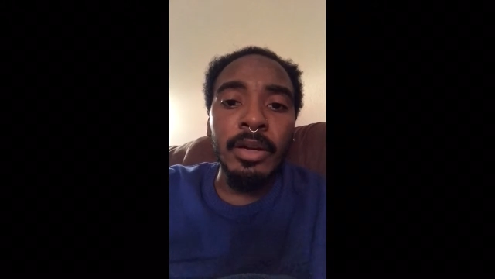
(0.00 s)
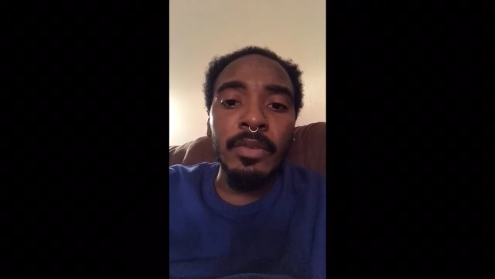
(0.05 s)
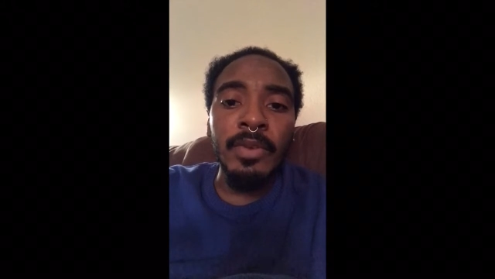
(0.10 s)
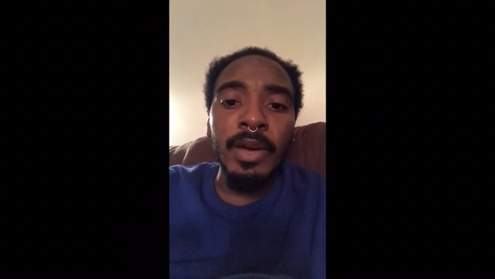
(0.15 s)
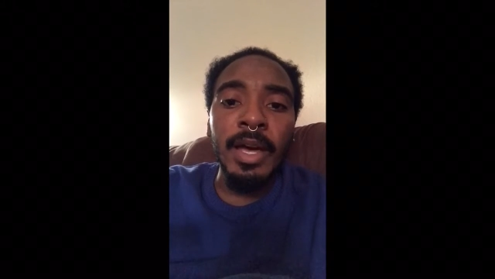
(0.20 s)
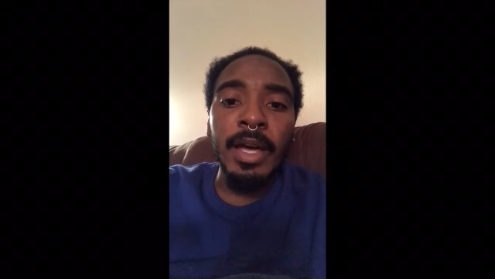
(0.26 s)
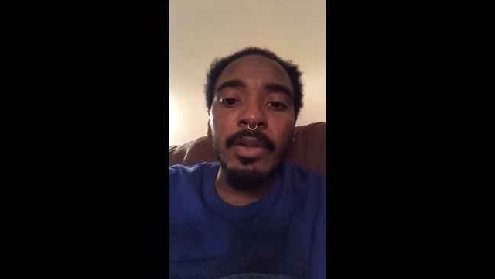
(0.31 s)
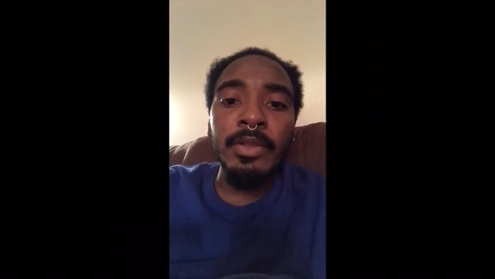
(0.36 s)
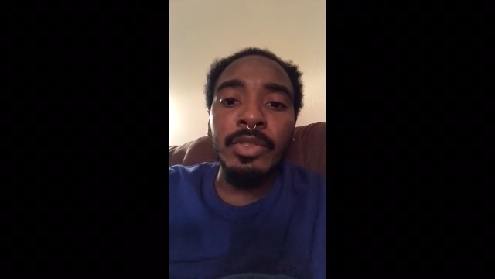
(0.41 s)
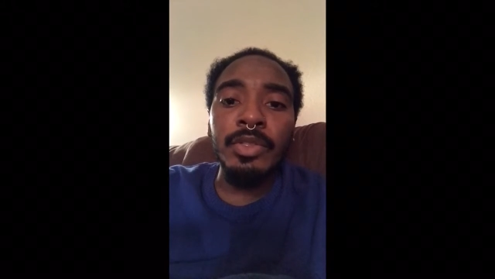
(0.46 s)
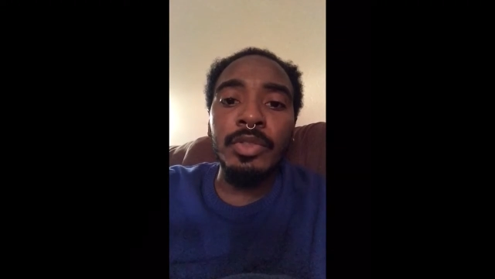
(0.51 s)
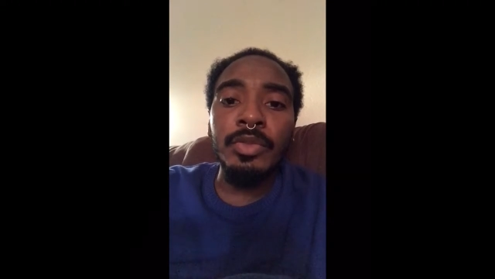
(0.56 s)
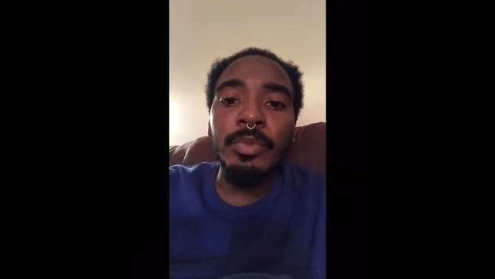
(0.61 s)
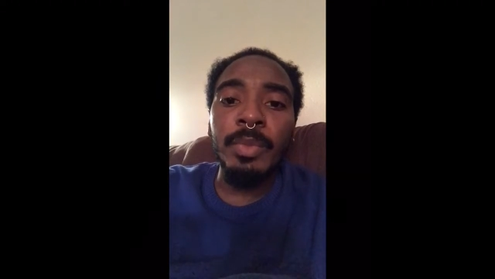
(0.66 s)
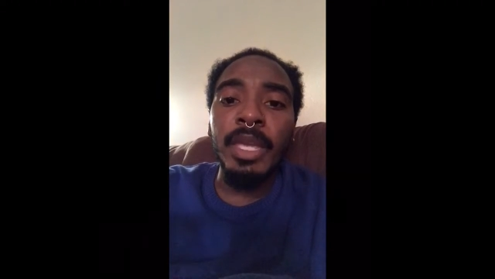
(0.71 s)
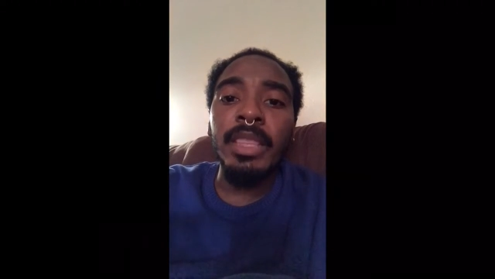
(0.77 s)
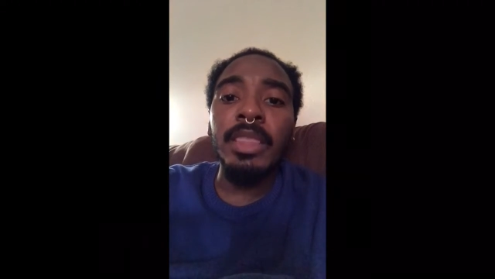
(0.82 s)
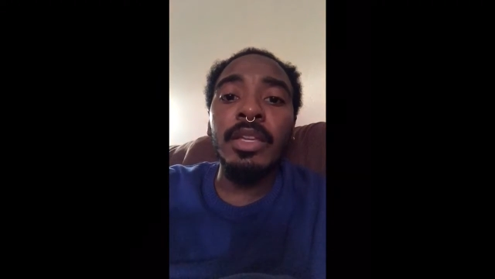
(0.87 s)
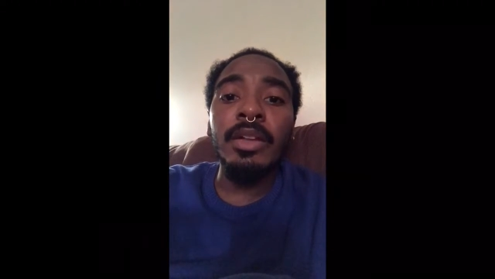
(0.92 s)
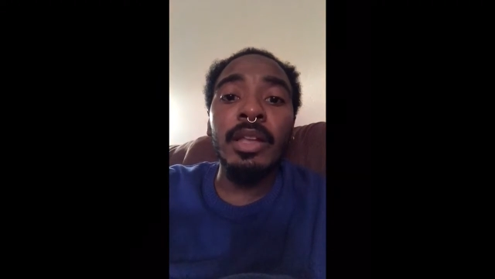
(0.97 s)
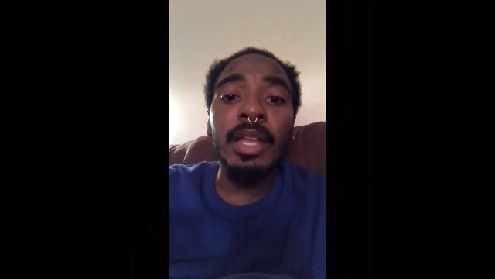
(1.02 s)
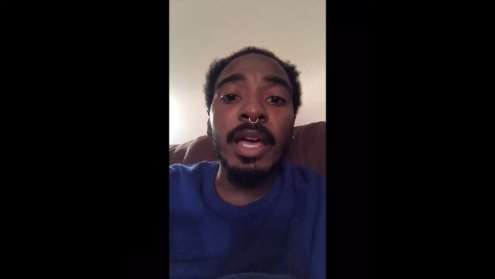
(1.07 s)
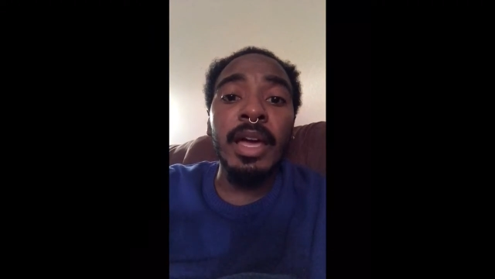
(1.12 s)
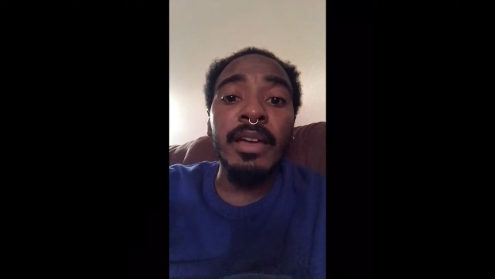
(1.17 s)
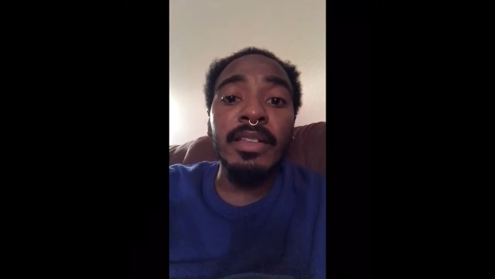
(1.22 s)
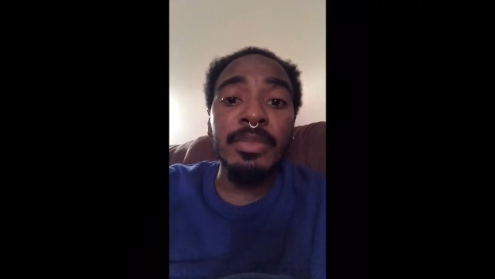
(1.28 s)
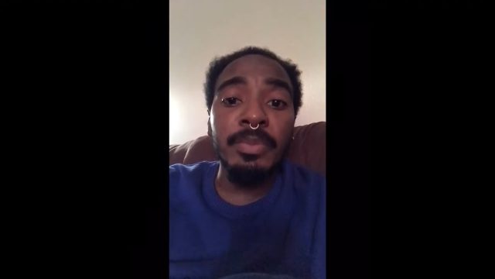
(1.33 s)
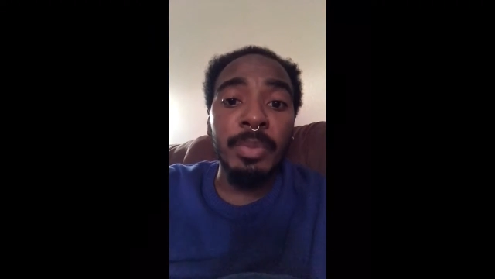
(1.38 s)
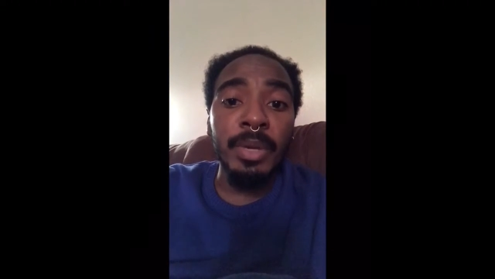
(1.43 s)
of how to make their
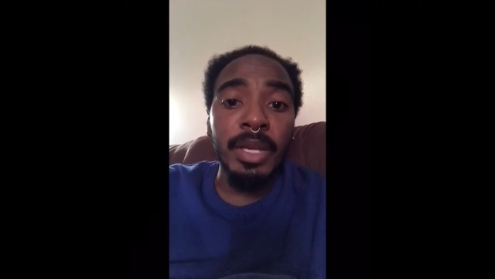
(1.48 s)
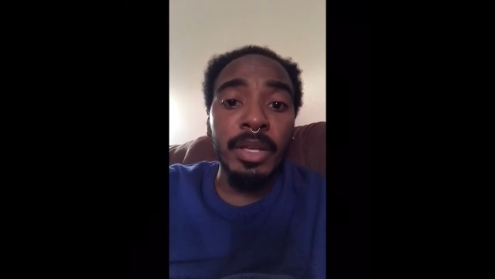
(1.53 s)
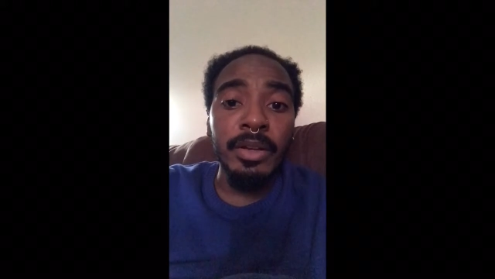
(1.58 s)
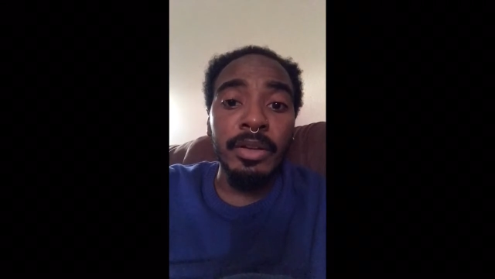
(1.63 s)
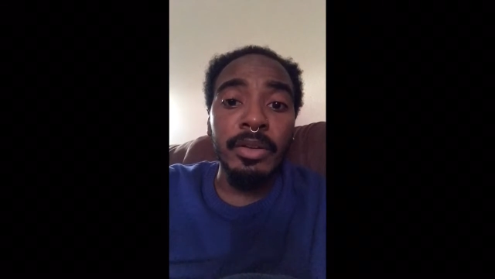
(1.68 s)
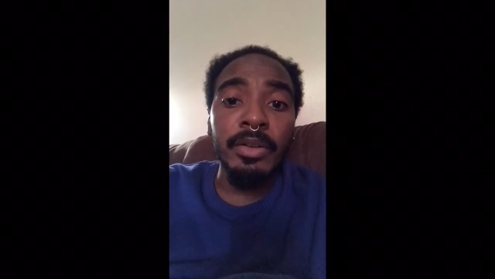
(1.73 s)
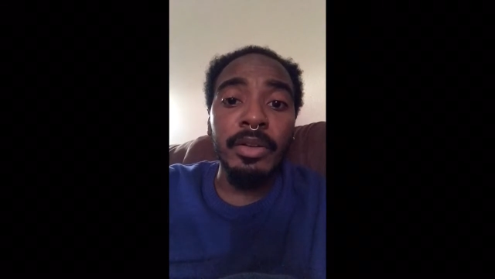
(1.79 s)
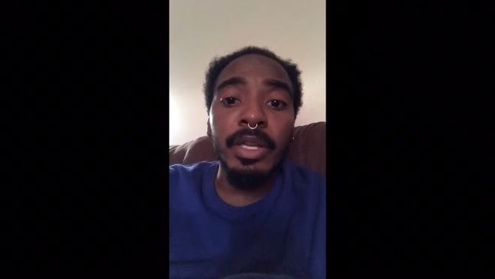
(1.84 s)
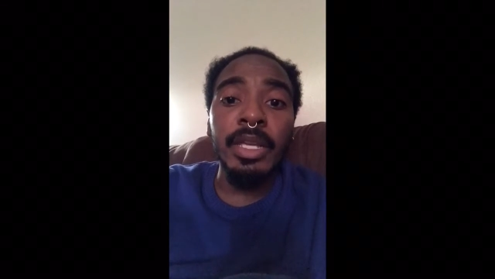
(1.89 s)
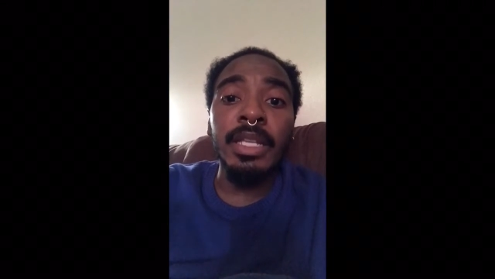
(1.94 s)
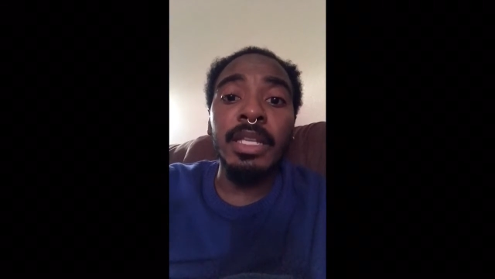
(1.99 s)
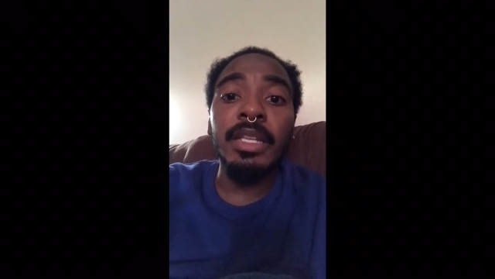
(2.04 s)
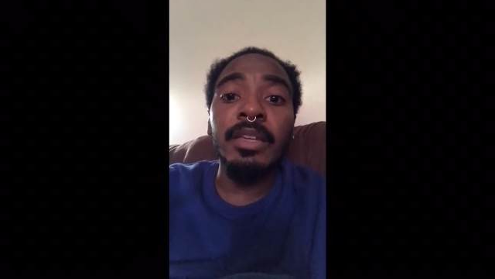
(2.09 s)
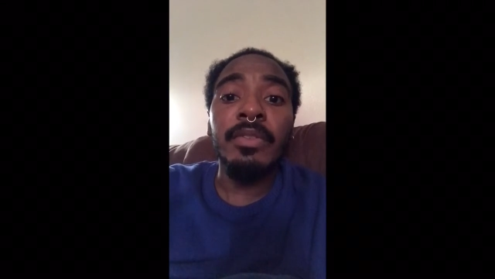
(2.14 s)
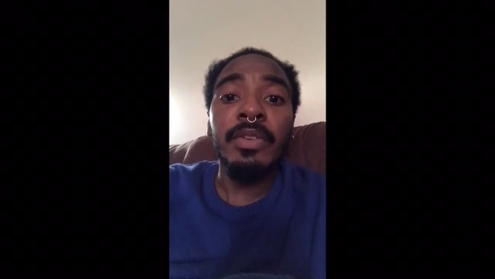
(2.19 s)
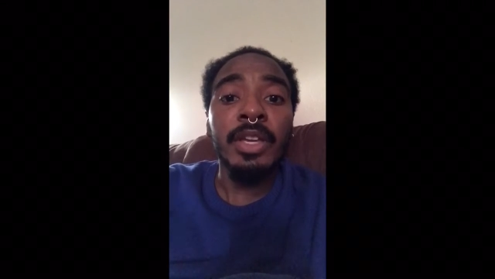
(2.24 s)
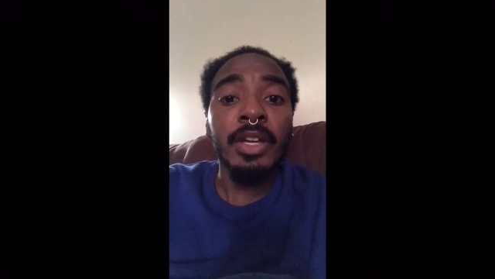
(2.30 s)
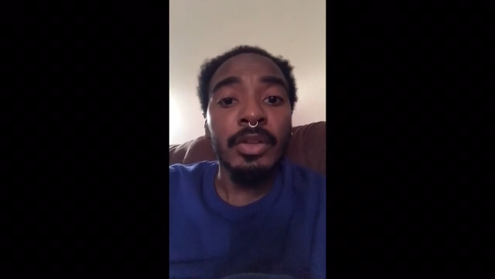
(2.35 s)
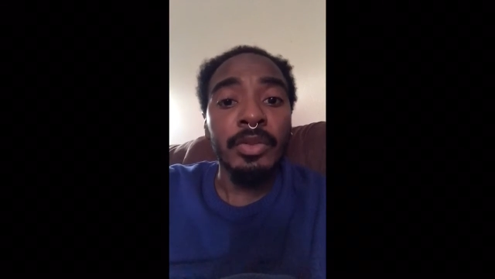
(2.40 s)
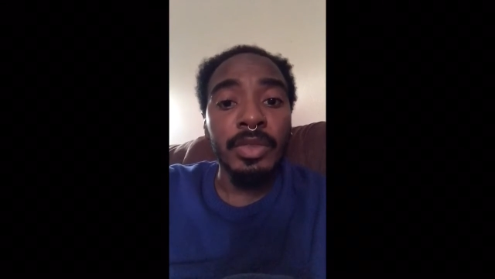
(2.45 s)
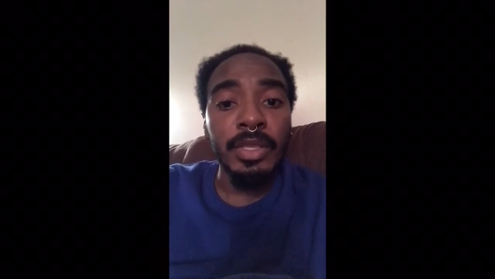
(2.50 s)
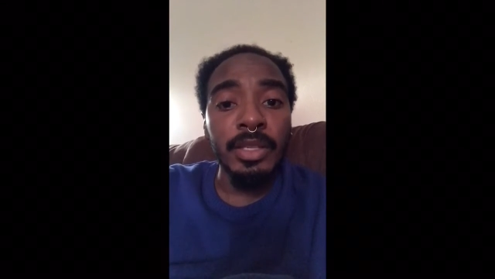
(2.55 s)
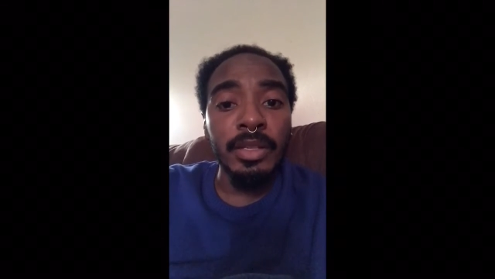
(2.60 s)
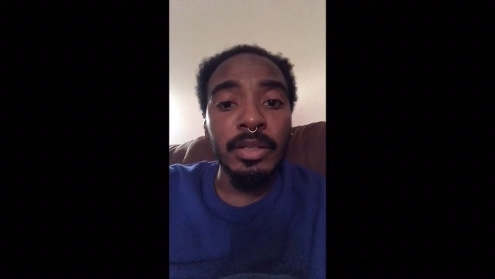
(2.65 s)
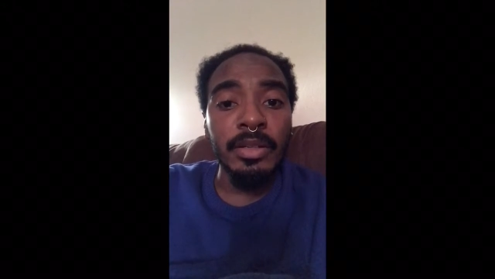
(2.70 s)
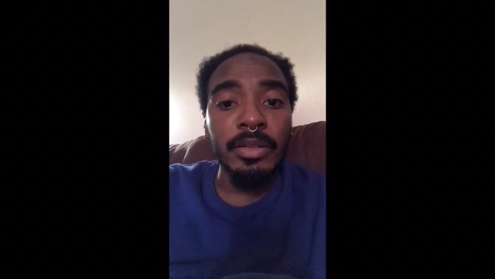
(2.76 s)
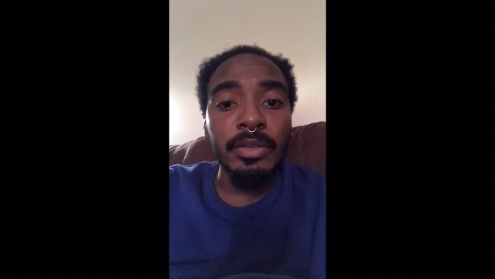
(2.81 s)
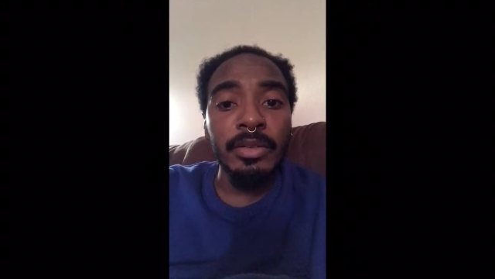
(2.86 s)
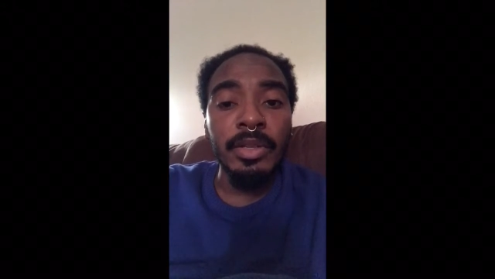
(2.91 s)
lives better and live
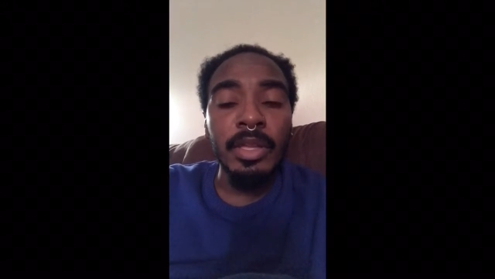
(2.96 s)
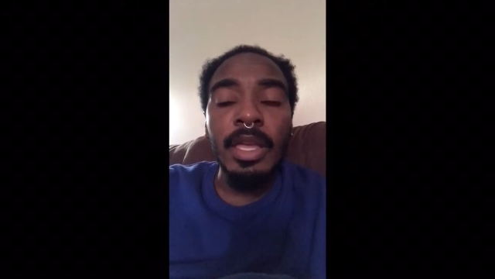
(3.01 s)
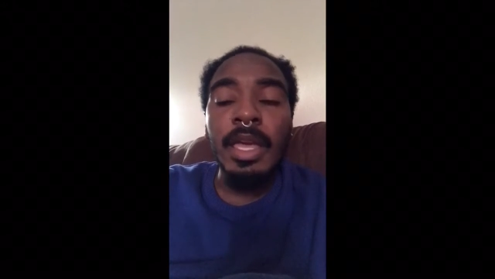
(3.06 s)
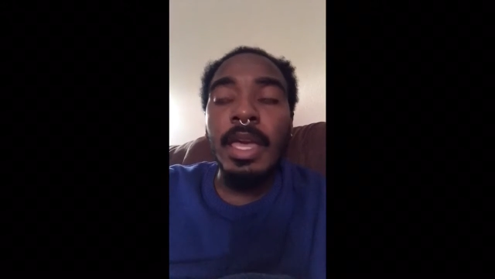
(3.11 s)
healthier.